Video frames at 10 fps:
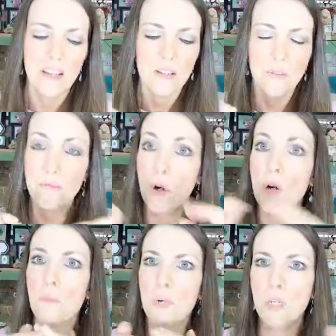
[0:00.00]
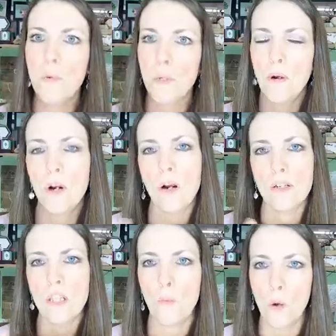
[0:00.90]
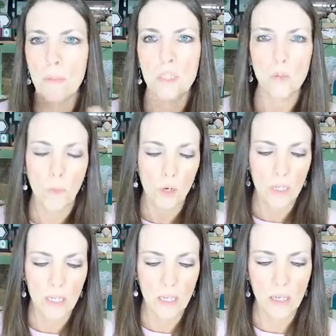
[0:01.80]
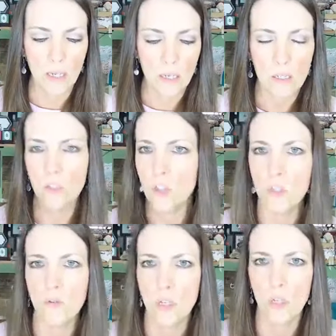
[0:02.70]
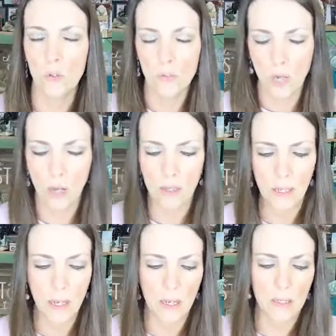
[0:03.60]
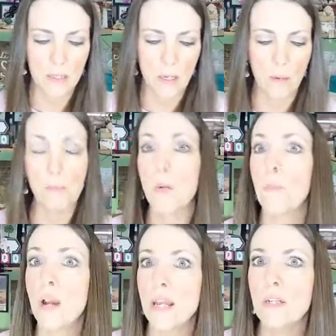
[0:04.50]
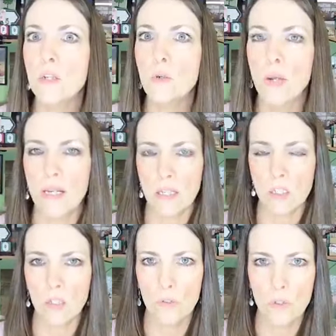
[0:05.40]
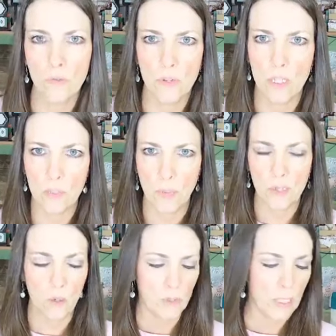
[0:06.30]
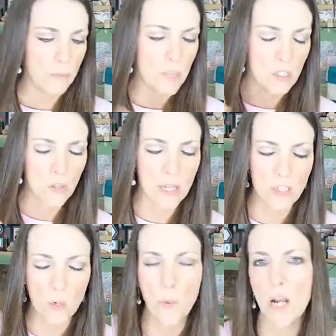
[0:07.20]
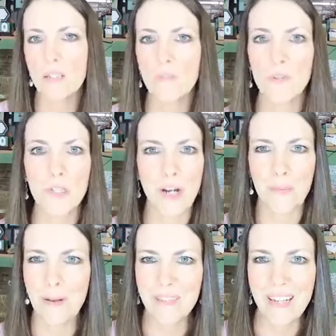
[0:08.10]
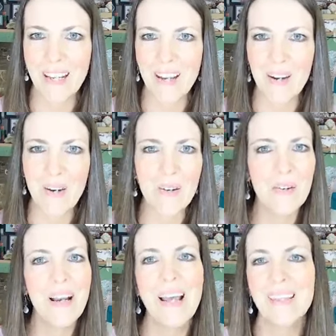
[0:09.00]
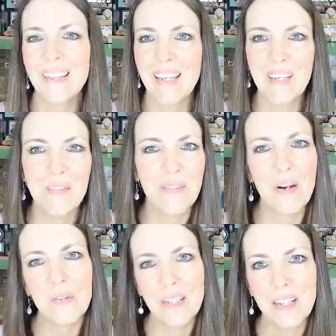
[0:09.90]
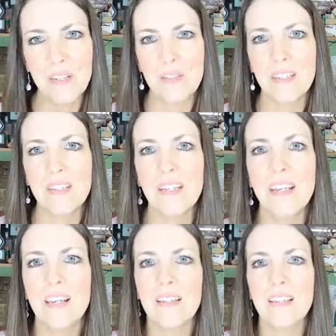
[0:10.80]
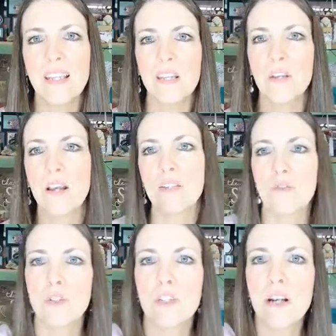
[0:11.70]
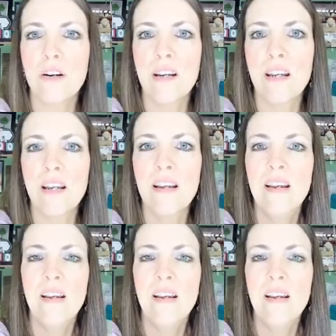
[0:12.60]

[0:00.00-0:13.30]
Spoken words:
For when you put them on cards, they won't be too bulky. Just use a glue dot, and they're brand new and exclusive for this month only. So that's your prize if you share my video. Thank you. Oh, thank you, Cindy, and thank you guys for sharing